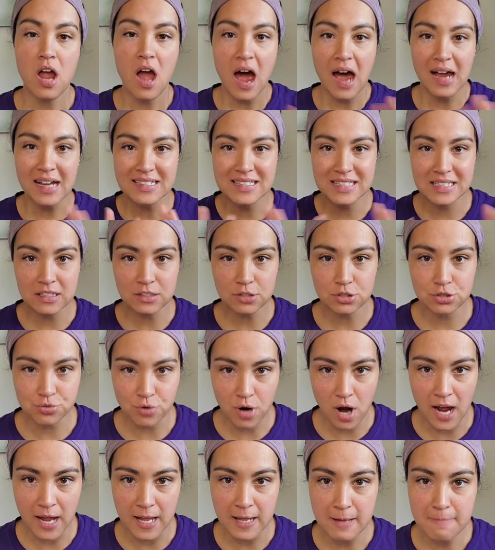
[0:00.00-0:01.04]
I did it
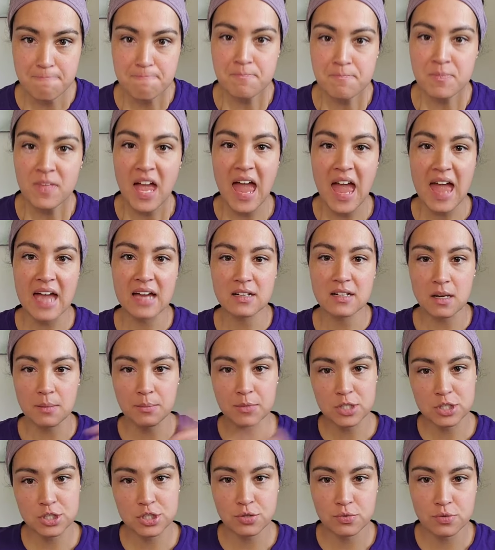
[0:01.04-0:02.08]
dry and I'm
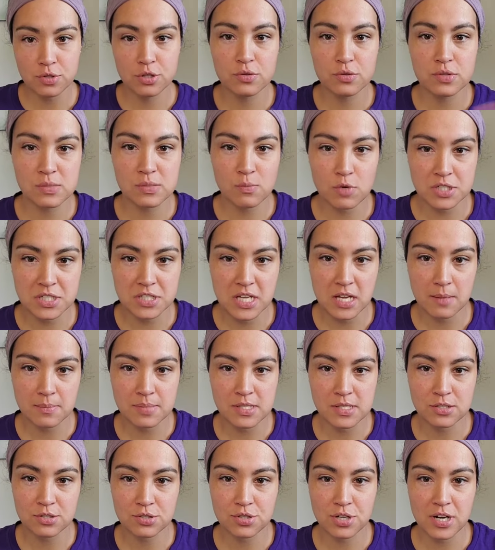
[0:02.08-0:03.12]
gonna show you some more tips
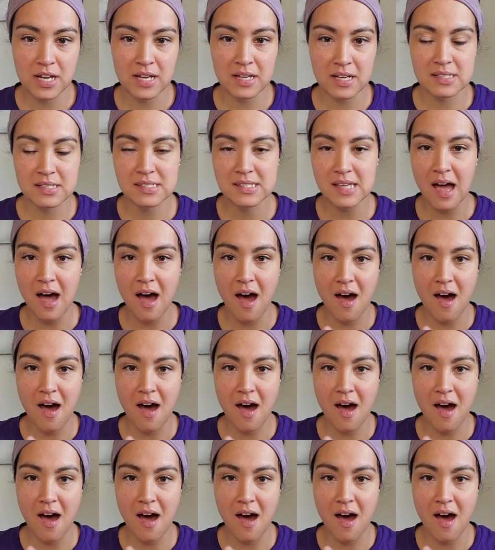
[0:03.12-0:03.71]
and tricks